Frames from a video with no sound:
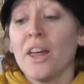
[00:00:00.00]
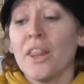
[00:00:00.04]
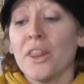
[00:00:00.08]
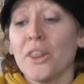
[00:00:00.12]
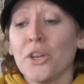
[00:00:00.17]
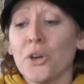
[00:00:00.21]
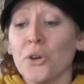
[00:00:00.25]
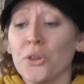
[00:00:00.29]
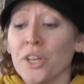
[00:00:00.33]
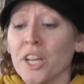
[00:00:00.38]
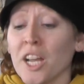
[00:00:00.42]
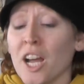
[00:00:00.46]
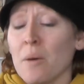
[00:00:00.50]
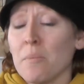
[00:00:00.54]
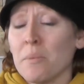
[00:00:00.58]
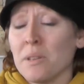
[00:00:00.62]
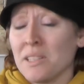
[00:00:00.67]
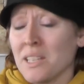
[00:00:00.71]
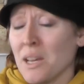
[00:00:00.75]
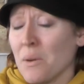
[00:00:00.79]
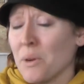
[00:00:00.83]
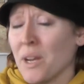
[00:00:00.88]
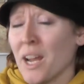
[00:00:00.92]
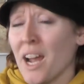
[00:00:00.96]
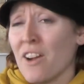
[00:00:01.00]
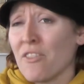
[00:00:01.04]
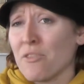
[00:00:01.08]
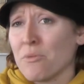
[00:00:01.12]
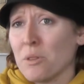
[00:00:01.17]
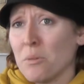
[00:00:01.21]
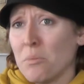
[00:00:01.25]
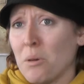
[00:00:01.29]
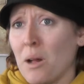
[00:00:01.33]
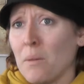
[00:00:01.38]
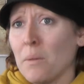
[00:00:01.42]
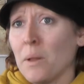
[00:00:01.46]
The only comments that we got from
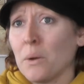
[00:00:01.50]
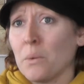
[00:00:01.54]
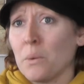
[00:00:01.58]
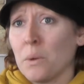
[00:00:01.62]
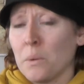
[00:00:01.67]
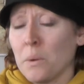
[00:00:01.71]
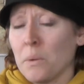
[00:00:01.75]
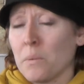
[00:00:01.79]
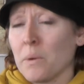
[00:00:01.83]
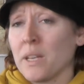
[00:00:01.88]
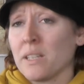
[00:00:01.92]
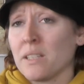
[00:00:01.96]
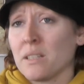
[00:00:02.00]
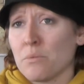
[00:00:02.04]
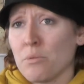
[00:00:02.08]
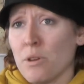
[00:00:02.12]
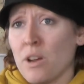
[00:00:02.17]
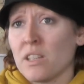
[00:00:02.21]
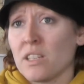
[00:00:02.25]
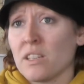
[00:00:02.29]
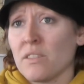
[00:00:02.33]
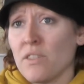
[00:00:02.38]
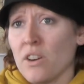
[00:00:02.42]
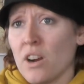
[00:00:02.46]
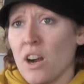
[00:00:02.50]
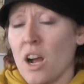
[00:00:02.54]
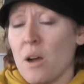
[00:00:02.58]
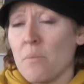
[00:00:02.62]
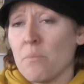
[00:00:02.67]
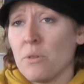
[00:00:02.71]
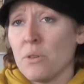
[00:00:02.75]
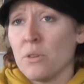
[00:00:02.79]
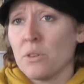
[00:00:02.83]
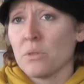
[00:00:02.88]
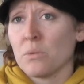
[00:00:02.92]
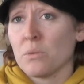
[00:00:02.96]
the public when we raised the price of our
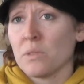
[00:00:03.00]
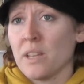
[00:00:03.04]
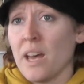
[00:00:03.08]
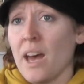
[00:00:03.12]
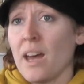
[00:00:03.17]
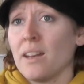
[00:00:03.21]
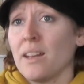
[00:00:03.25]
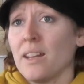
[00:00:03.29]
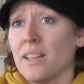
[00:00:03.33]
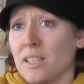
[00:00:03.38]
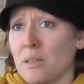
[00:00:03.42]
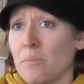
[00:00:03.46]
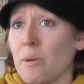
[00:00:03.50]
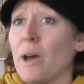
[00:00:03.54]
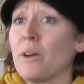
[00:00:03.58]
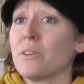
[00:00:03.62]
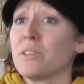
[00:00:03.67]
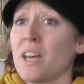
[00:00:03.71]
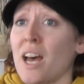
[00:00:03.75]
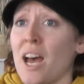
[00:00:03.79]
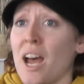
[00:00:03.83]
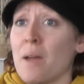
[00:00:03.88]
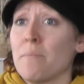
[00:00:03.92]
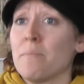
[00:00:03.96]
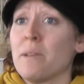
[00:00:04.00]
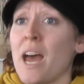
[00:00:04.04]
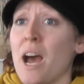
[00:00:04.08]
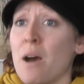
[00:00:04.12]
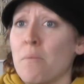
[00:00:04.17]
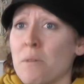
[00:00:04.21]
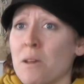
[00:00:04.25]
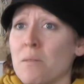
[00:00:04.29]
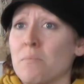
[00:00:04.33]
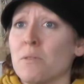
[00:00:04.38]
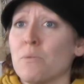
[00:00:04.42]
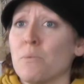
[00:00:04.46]
compost was that it's about time now,
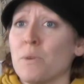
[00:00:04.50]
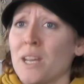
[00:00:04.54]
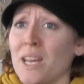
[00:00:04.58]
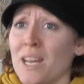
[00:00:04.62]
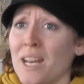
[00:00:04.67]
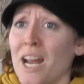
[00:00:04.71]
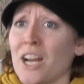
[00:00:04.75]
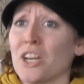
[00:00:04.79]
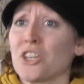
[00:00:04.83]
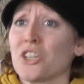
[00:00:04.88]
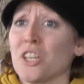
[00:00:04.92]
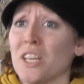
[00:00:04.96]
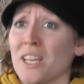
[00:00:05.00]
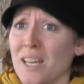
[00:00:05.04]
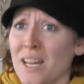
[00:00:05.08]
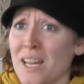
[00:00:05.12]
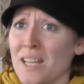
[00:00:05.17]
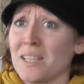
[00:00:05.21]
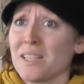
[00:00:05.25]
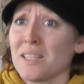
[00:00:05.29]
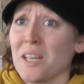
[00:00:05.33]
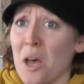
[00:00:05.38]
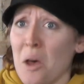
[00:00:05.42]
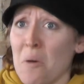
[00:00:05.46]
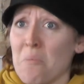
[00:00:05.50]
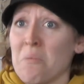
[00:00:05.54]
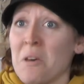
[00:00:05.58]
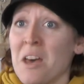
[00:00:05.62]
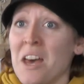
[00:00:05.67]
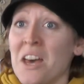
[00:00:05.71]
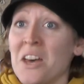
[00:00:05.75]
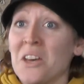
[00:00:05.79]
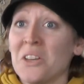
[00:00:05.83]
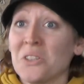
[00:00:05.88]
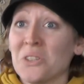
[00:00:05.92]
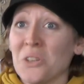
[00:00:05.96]
maybe we can actually get some.
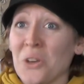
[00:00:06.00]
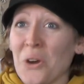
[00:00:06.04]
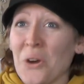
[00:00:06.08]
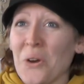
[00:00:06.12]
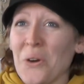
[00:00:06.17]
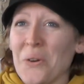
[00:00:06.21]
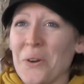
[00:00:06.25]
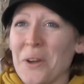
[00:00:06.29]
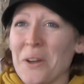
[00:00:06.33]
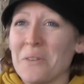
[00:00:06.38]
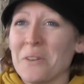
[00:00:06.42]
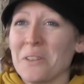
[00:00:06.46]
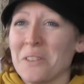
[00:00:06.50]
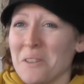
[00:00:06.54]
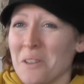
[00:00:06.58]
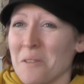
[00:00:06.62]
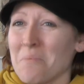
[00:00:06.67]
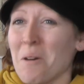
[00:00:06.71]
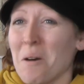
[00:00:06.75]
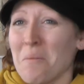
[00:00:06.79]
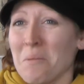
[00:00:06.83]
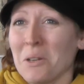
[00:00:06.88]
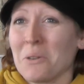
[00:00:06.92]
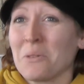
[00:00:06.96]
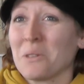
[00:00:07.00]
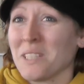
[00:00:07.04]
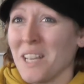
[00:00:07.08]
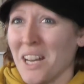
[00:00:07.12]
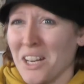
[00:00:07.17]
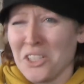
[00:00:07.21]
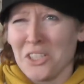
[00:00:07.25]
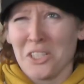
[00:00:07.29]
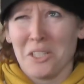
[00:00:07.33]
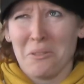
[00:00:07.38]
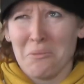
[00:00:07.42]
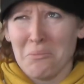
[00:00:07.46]
So the public was
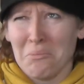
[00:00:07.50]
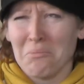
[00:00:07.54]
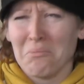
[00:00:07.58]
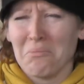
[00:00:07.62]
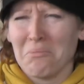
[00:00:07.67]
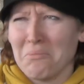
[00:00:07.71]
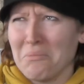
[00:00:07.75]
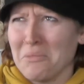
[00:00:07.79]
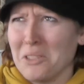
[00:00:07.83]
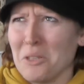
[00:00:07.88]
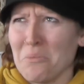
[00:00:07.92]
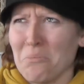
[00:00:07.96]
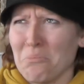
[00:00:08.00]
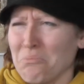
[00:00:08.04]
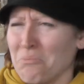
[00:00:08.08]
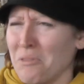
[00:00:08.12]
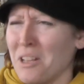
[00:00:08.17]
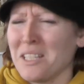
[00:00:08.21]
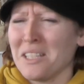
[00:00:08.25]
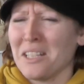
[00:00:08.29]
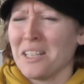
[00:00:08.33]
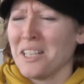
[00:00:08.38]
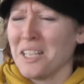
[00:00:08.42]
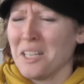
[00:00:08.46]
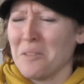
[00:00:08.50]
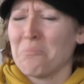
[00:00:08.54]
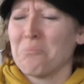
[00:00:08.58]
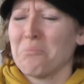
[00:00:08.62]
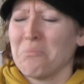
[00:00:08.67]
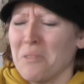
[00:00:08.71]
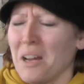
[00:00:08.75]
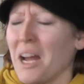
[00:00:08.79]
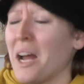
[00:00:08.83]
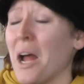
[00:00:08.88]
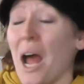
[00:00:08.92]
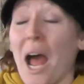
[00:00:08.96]
actually pleasantly,
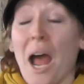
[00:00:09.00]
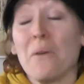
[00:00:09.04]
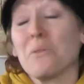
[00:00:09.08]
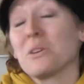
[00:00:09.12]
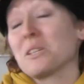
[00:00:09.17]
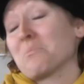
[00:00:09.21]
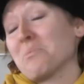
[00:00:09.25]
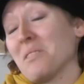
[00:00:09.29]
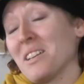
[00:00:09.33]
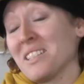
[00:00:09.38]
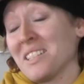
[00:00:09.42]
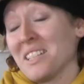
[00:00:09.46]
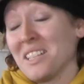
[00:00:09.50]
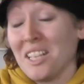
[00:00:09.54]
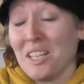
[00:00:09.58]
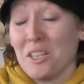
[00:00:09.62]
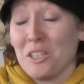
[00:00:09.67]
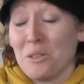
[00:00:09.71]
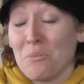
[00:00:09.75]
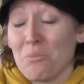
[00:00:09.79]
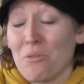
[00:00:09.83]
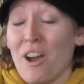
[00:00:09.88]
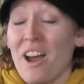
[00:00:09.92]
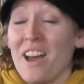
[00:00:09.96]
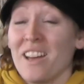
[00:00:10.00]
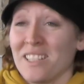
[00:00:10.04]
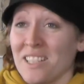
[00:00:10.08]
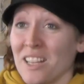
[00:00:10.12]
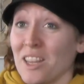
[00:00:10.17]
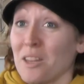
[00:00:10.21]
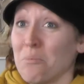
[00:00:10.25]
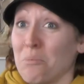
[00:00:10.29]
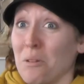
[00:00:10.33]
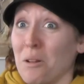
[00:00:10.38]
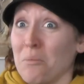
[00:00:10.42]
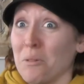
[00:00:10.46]
I was pleasantly surprised
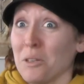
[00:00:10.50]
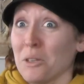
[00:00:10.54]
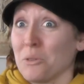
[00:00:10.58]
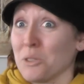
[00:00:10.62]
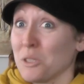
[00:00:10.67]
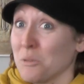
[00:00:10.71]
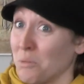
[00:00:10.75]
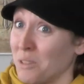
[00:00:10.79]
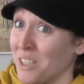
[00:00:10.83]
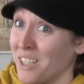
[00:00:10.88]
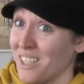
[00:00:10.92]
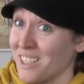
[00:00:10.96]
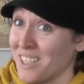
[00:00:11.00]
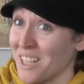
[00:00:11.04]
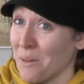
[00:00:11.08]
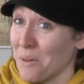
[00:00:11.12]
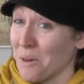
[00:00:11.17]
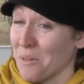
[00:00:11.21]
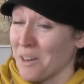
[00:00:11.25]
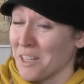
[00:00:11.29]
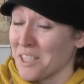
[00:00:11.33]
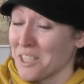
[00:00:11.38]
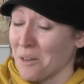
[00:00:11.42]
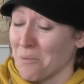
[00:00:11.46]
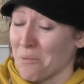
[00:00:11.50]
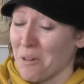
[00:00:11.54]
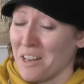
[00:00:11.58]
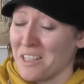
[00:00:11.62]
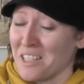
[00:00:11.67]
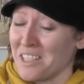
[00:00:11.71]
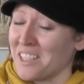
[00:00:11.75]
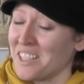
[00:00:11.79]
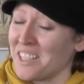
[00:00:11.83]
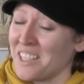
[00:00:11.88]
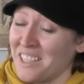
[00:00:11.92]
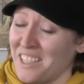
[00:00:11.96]
that the public was pleased that we raised our
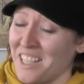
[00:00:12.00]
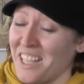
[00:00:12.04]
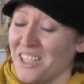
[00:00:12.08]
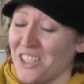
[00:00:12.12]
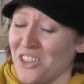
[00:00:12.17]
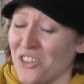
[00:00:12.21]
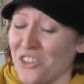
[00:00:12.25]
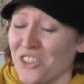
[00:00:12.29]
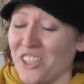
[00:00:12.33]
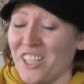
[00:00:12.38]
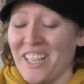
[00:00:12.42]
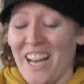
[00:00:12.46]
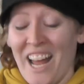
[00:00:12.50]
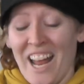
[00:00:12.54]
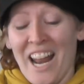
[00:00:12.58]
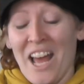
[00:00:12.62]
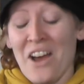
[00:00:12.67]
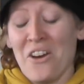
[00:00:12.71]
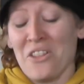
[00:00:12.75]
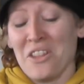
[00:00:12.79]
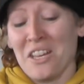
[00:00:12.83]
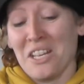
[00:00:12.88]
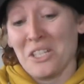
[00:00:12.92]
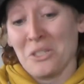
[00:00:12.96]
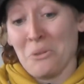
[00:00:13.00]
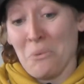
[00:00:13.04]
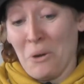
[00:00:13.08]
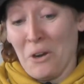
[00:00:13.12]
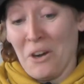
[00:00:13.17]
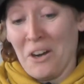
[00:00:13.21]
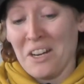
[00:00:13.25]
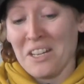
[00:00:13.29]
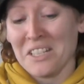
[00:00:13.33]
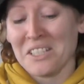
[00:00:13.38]
prices, because that's usually not how things work.